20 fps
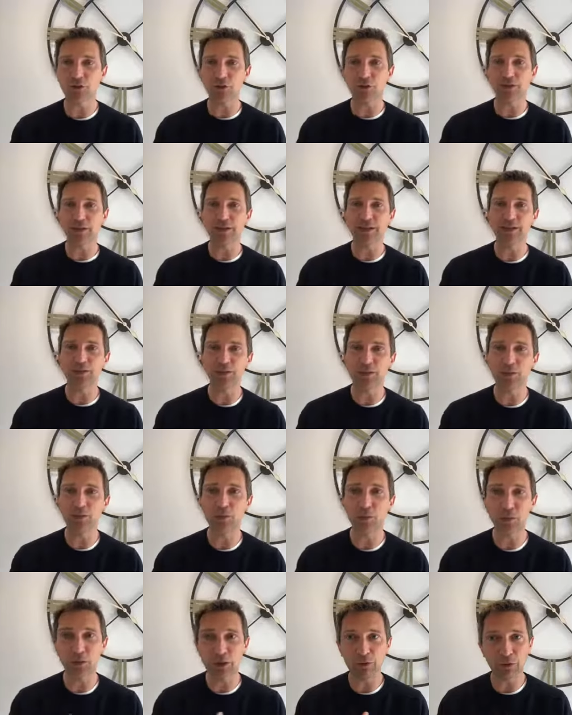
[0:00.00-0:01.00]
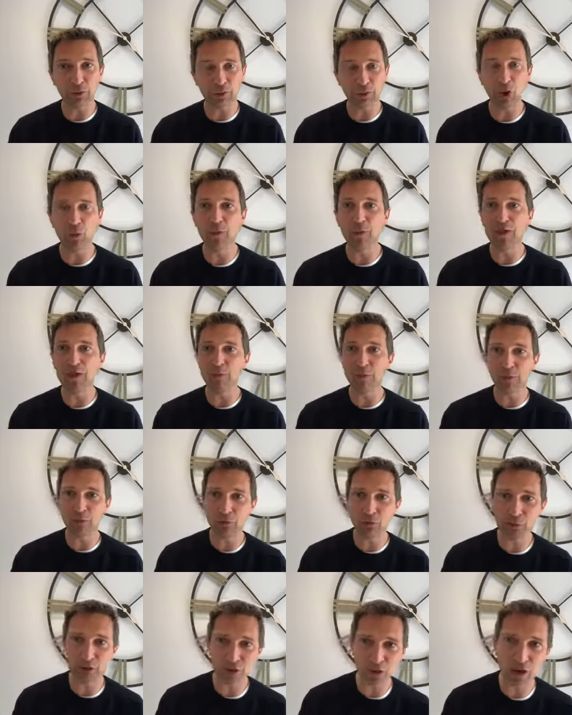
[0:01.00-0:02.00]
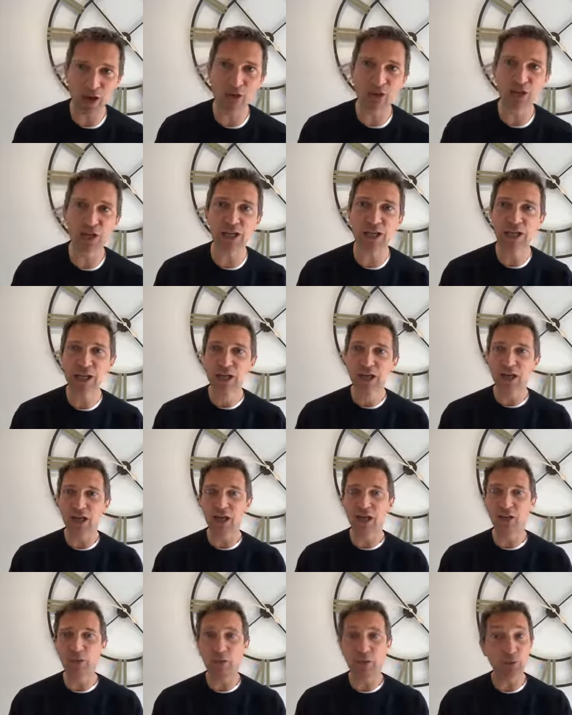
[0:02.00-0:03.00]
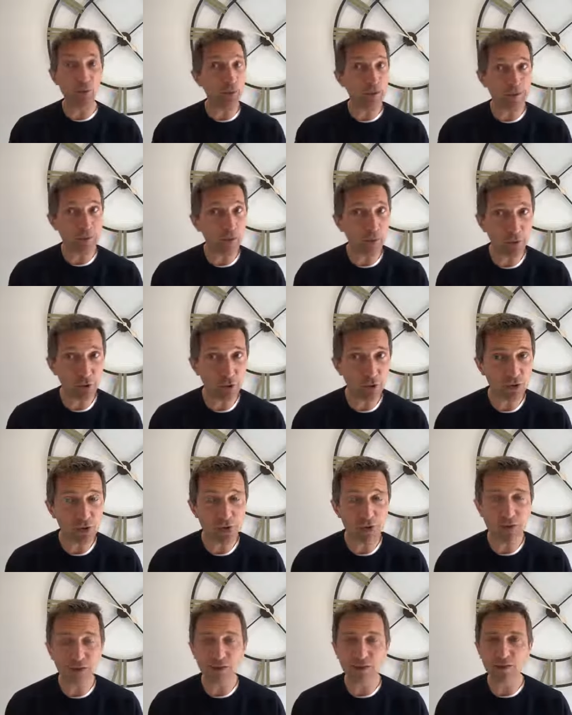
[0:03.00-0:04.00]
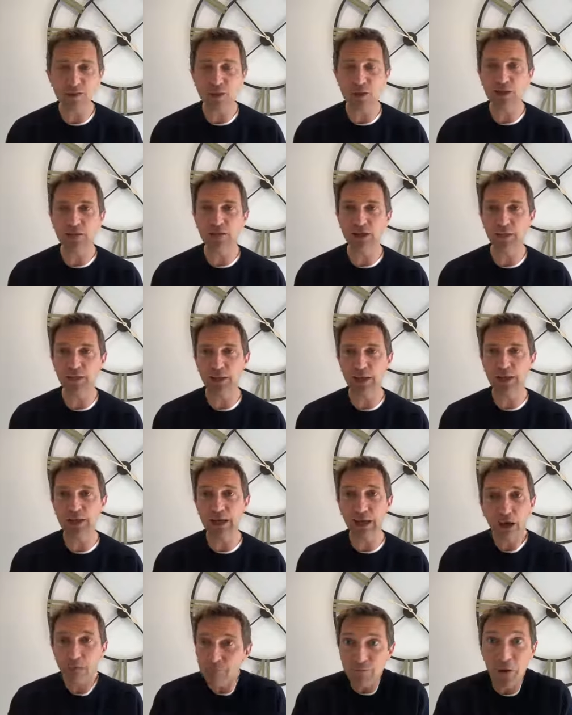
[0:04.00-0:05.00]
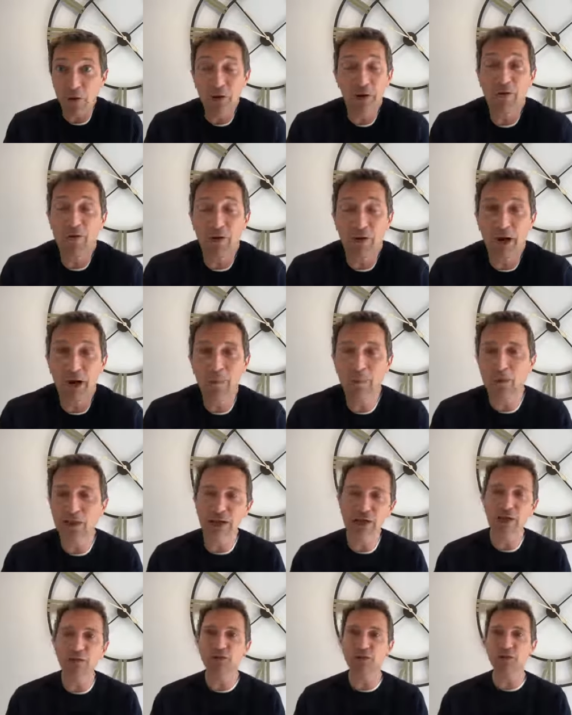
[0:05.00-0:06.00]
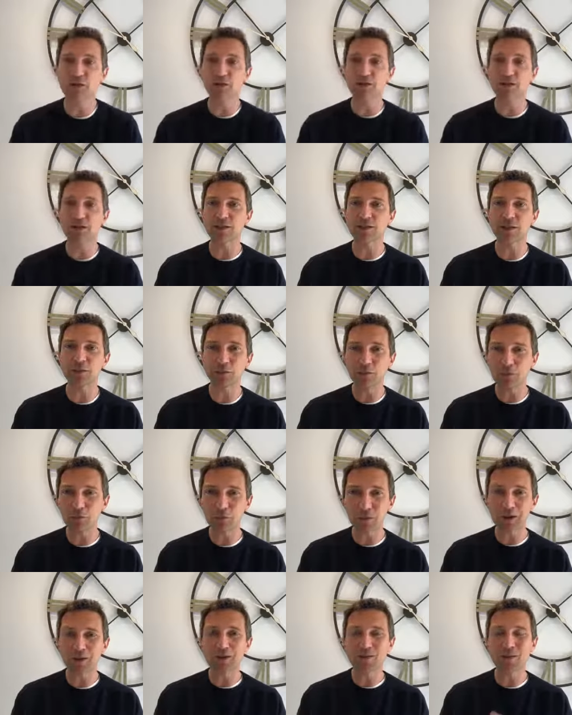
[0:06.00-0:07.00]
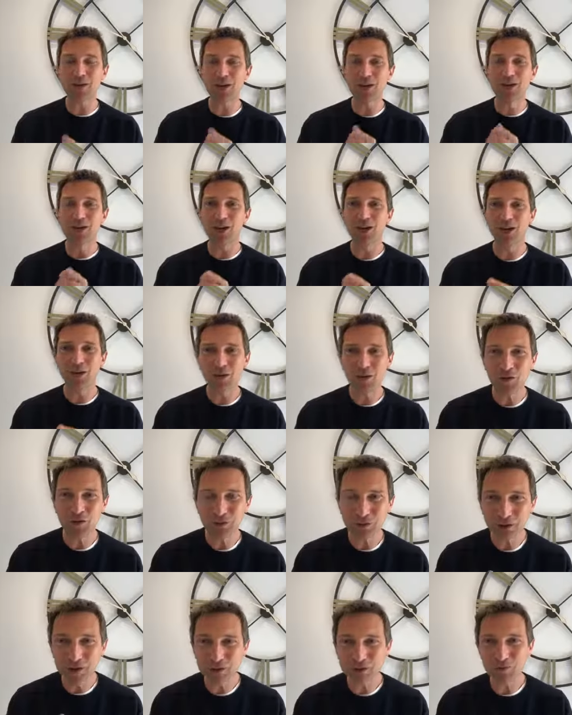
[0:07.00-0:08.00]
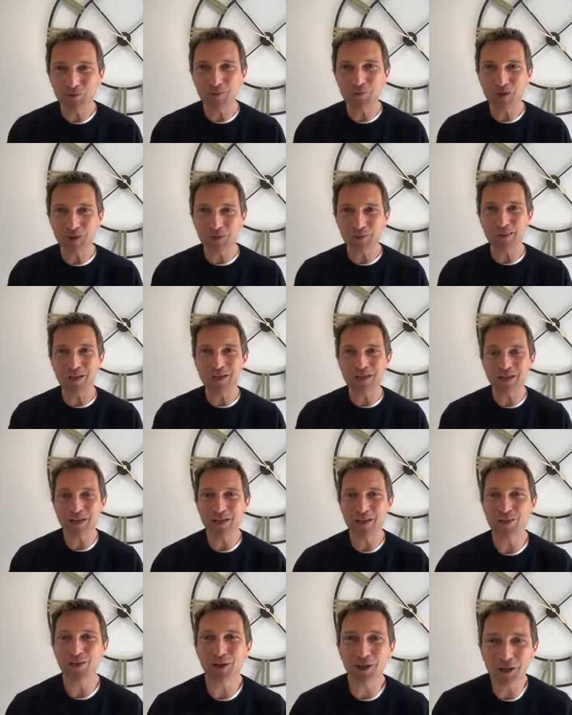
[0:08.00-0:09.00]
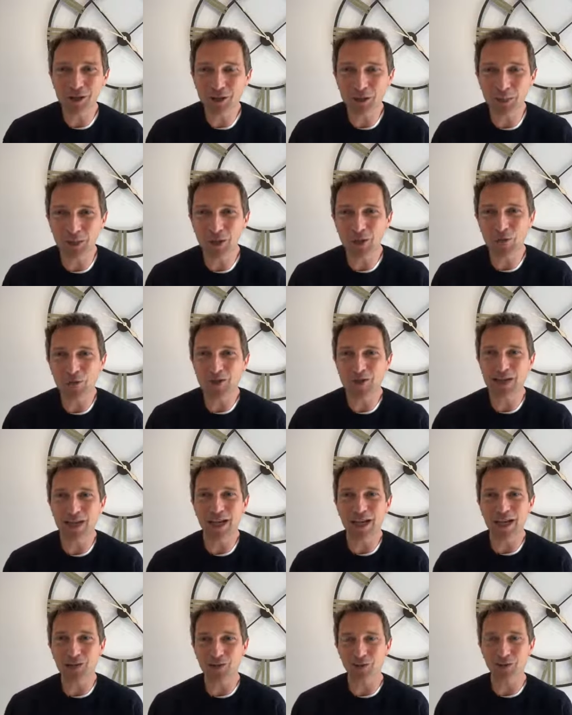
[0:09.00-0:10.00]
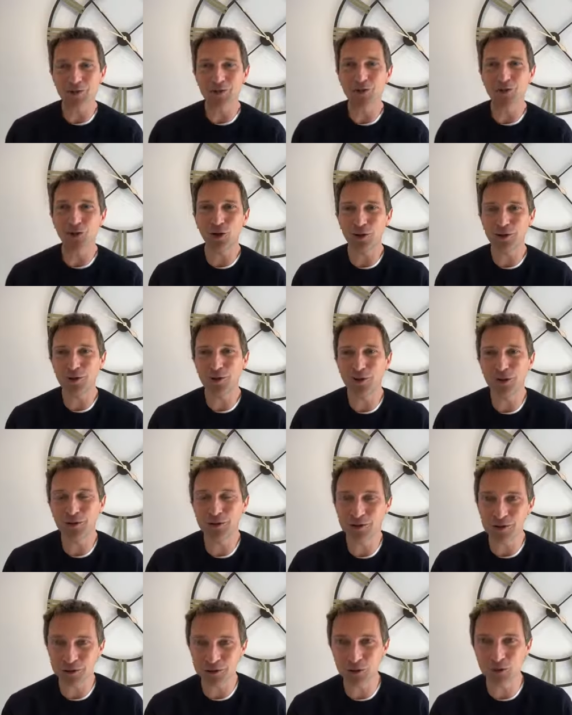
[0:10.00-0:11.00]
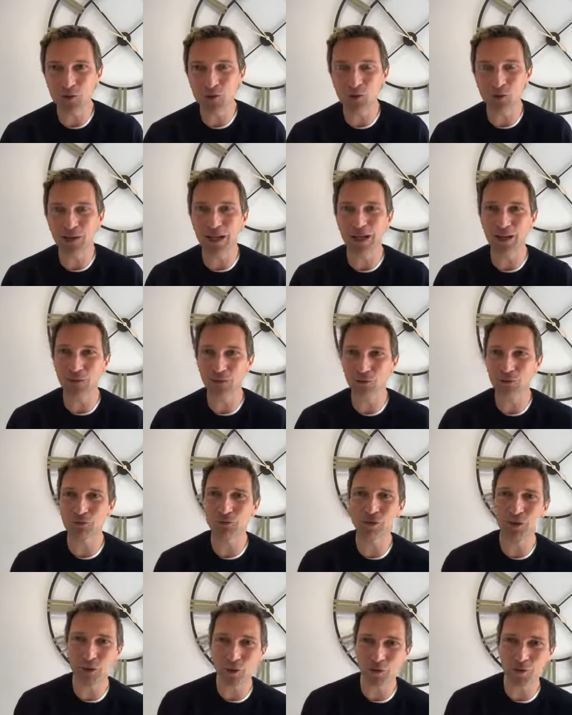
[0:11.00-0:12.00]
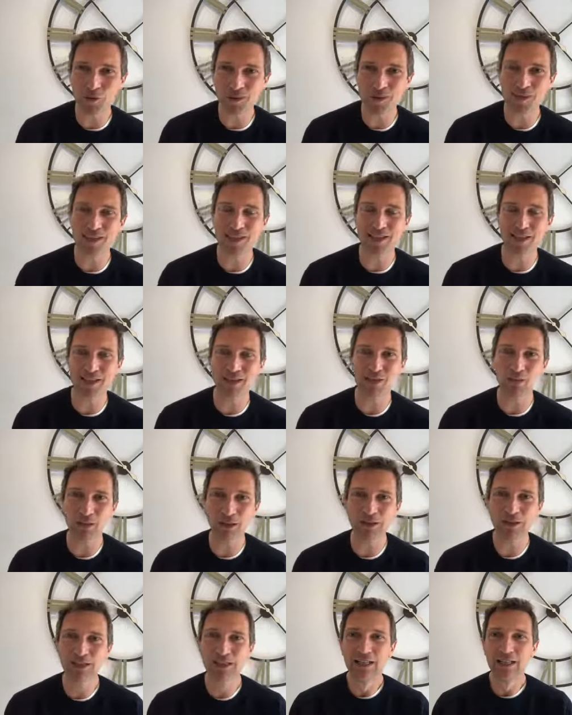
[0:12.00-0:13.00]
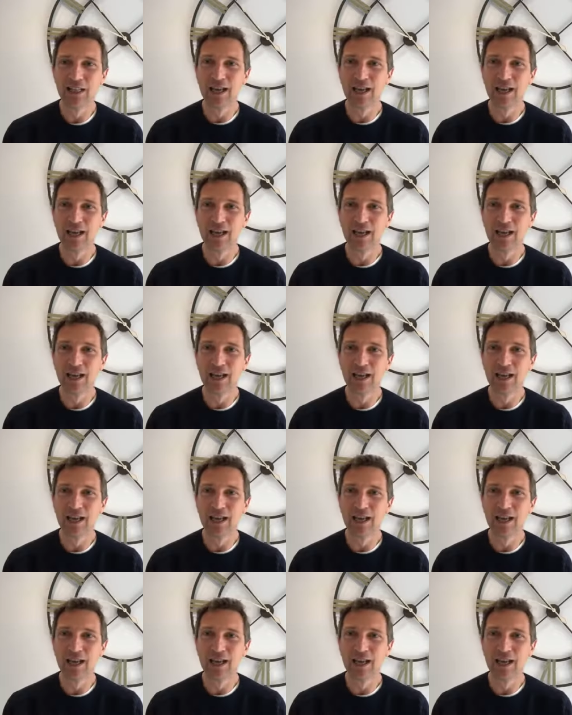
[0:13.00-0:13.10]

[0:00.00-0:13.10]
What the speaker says: writing, of whether it be comedy, whether it be tragedy, it could be some poetry as well coming in. Now I'm very, very happy. I'd love to do this. Kind of reminds me of my sort of thespian days when I used to be on the stage lots and lots when I was at school and through university as well.